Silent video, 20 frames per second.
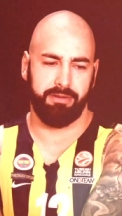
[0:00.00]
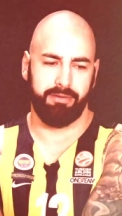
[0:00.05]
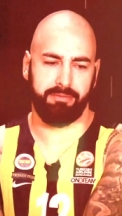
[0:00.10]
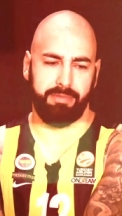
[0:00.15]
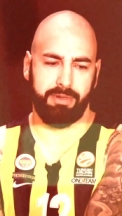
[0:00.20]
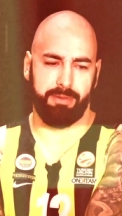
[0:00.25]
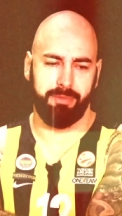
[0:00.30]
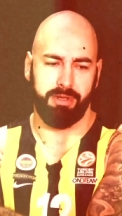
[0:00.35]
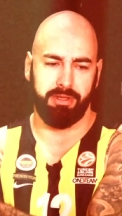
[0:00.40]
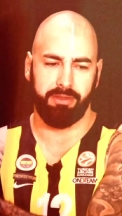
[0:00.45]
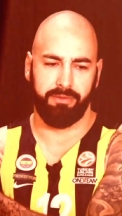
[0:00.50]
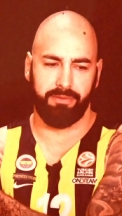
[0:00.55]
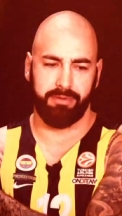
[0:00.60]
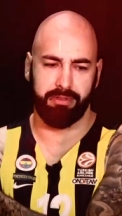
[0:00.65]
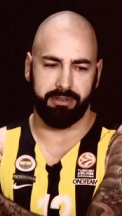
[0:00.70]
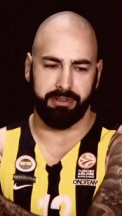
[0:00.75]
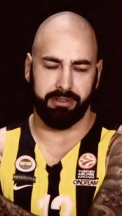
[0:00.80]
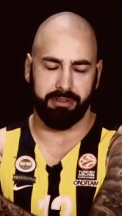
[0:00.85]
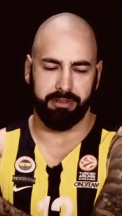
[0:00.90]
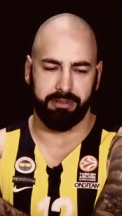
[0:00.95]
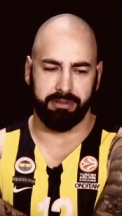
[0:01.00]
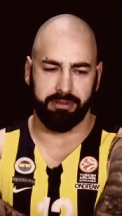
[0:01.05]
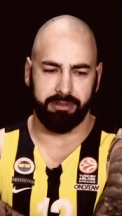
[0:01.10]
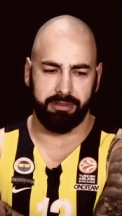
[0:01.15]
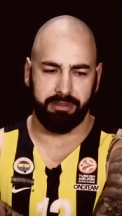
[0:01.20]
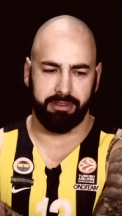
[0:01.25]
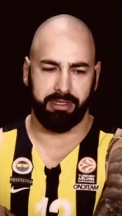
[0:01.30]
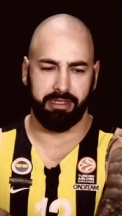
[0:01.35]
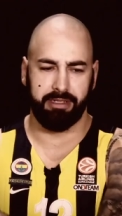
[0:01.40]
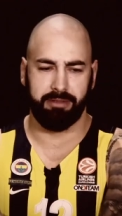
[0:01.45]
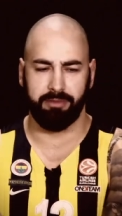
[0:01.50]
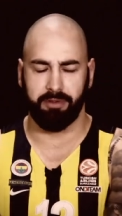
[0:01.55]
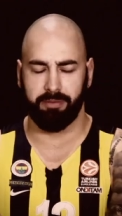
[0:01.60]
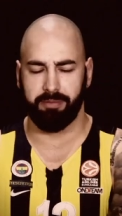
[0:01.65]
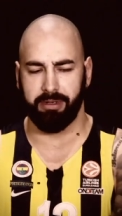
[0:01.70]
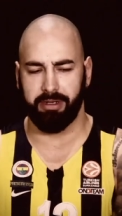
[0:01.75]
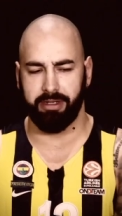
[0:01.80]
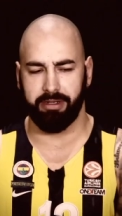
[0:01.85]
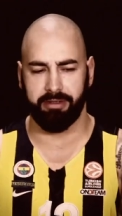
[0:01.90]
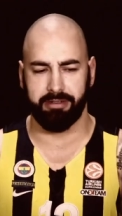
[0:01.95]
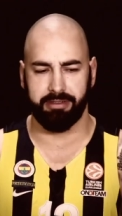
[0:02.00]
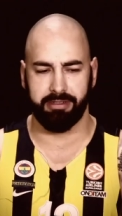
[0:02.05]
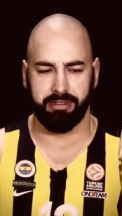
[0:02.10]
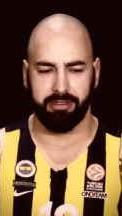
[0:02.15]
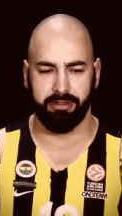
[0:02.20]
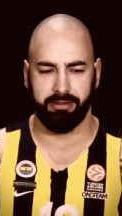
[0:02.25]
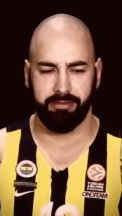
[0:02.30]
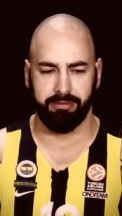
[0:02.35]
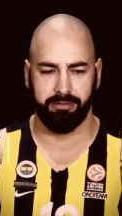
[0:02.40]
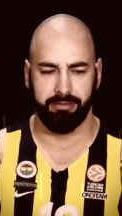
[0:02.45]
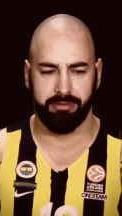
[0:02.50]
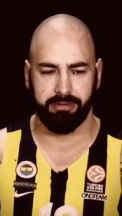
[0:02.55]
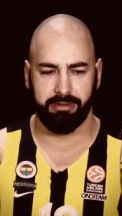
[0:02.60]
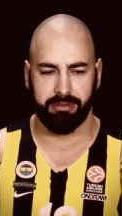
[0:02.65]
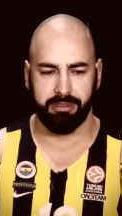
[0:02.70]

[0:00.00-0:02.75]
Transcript: My mother was a handball player, as I know,